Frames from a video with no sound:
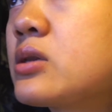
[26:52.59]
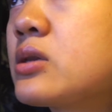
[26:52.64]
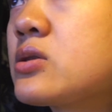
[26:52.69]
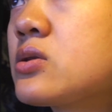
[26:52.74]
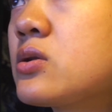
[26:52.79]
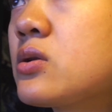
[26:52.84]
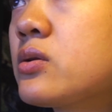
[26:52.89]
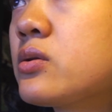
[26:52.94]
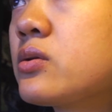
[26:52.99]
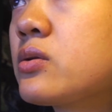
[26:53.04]

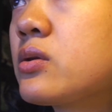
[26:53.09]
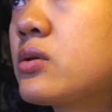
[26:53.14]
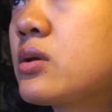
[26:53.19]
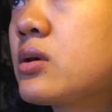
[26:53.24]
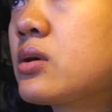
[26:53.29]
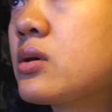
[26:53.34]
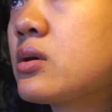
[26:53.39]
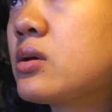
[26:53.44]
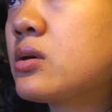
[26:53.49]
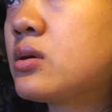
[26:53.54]
Insert
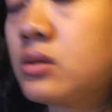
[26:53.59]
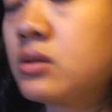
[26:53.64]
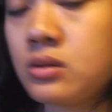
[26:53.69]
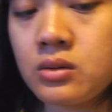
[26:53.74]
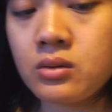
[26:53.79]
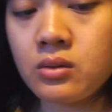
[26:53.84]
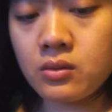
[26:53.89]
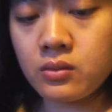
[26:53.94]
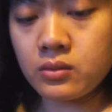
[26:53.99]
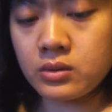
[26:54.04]
the.
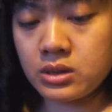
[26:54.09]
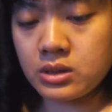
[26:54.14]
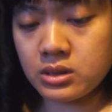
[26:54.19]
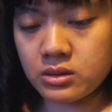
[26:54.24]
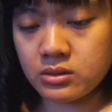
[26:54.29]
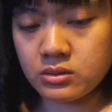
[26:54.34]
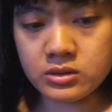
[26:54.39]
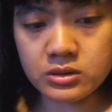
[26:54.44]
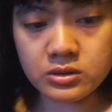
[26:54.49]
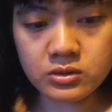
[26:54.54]
Oh, wait,
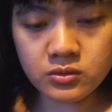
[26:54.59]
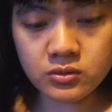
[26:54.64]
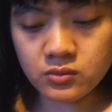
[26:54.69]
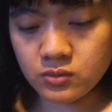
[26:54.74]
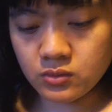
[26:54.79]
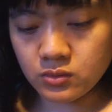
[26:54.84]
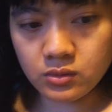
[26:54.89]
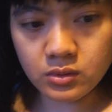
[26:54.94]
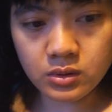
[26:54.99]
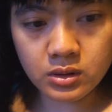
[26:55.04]
there's a
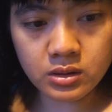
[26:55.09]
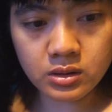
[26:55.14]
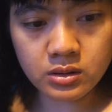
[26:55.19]
tool.